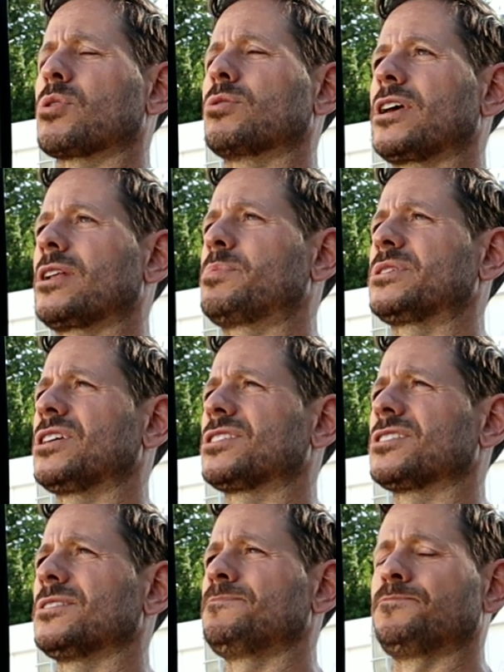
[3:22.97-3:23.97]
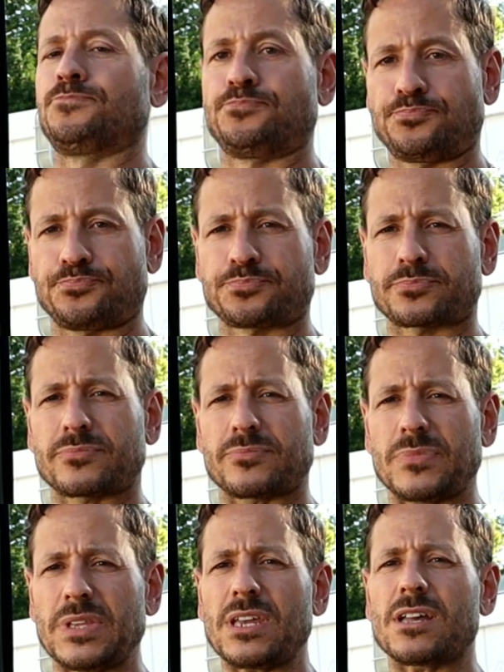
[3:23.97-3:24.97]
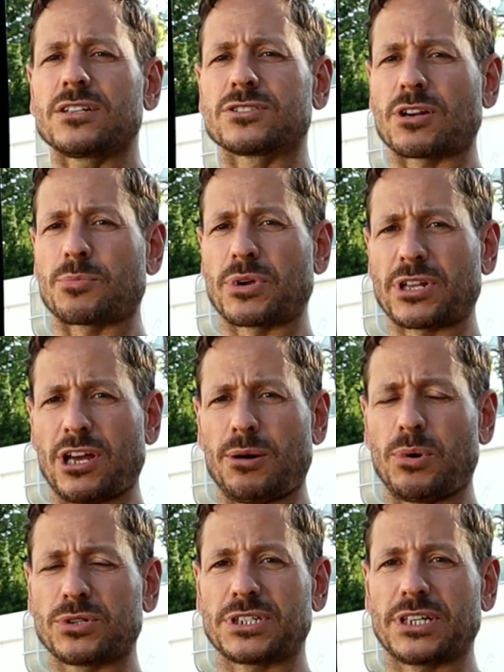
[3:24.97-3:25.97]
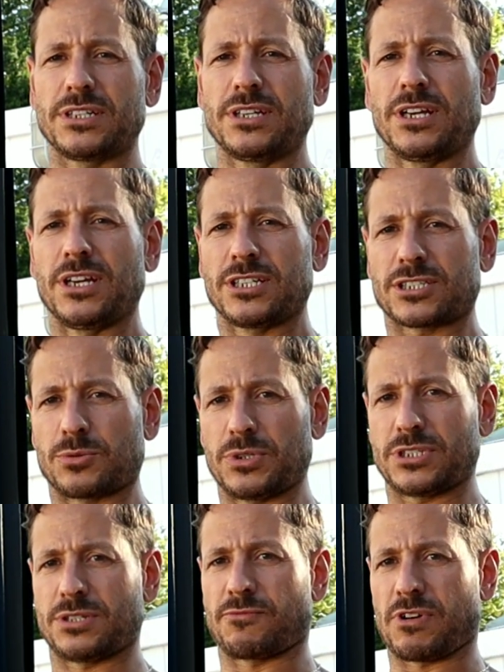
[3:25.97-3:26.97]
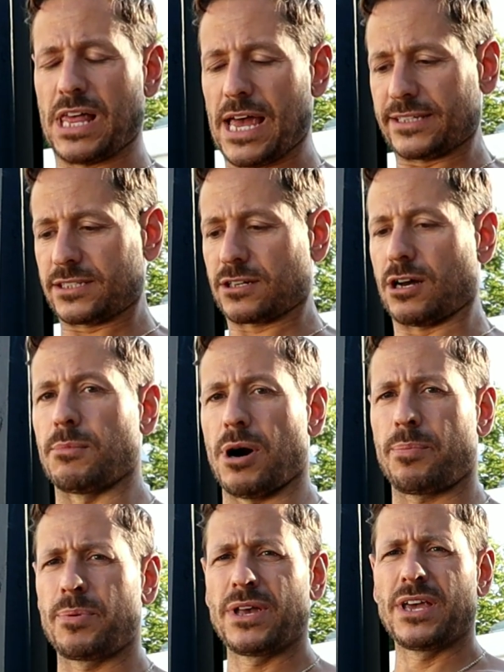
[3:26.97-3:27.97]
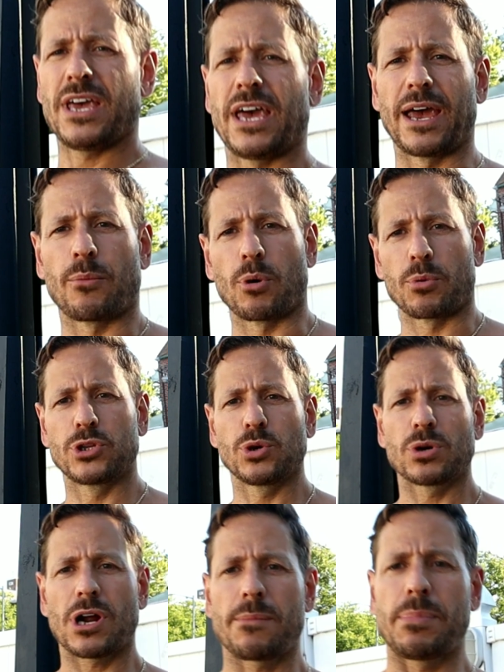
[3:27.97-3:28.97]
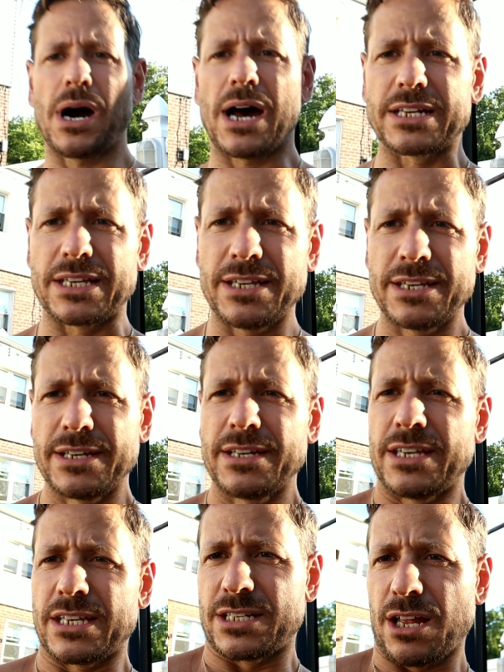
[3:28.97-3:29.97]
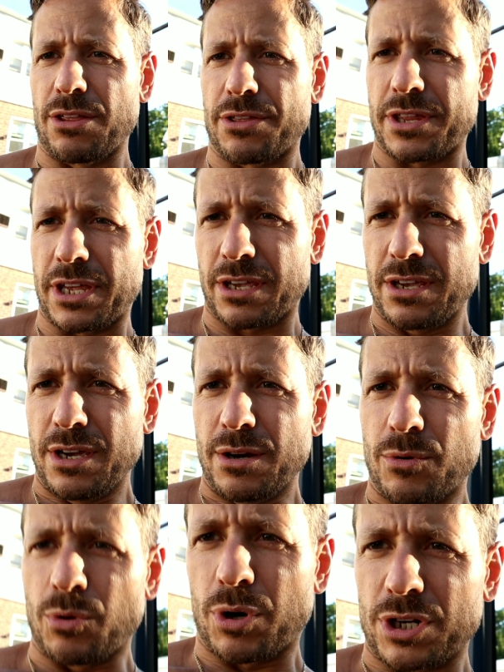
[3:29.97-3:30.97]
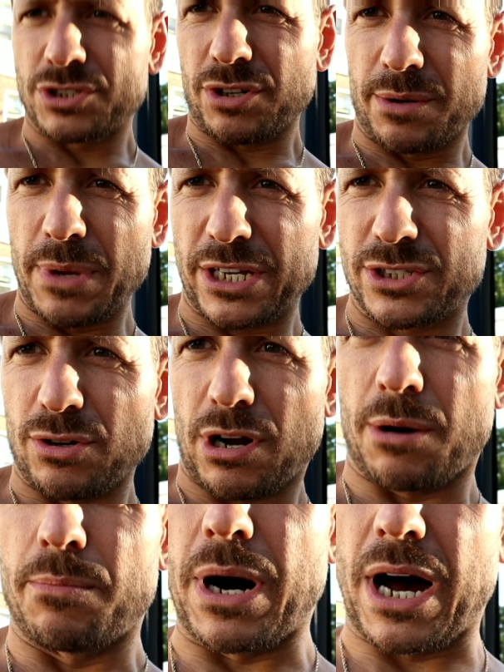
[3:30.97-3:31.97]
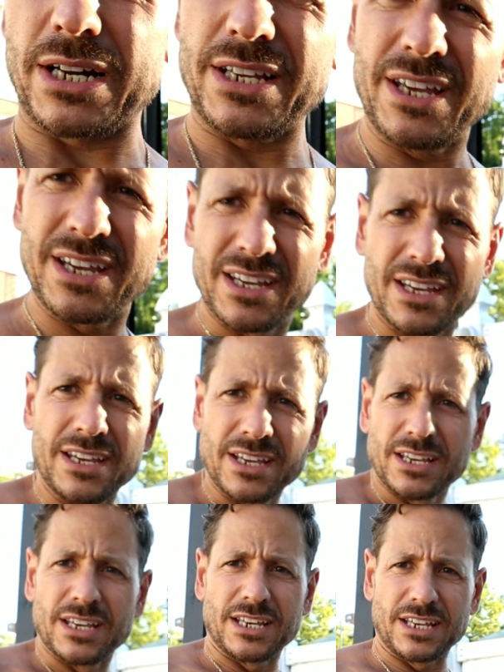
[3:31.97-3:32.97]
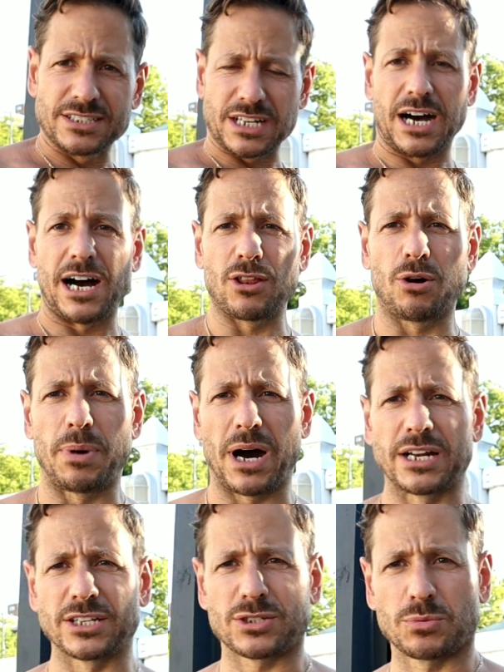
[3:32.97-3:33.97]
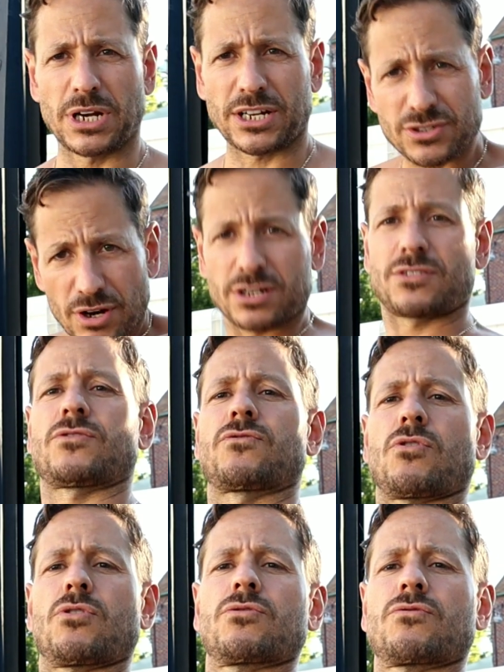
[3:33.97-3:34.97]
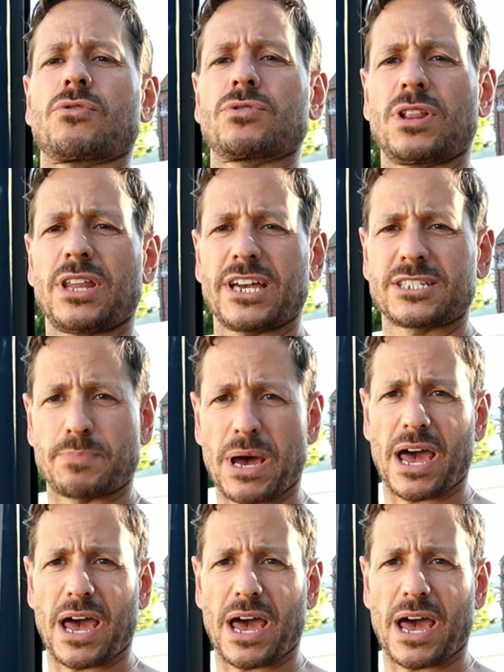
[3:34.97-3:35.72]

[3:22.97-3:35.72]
pronated position, try to bring the elbows in, squeeze the lats, come up. And what we do with our body is another thing. We want to try to make sure our body is a hollow body. So we're not trying to throw the legs